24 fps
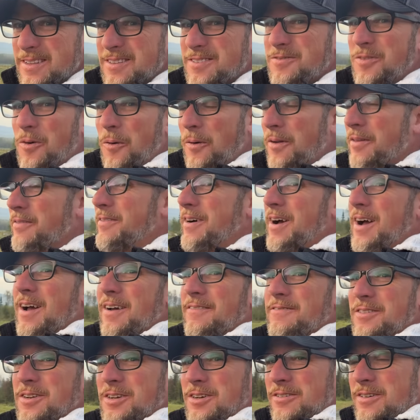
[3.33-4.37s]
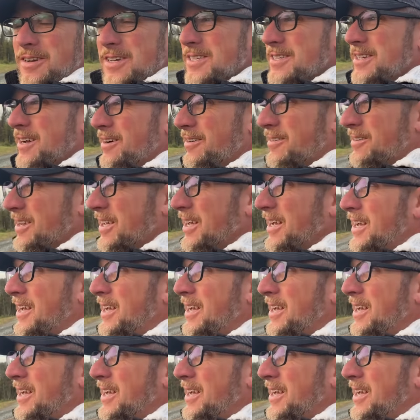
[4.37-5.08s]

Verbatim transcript: It's 45 degrees out.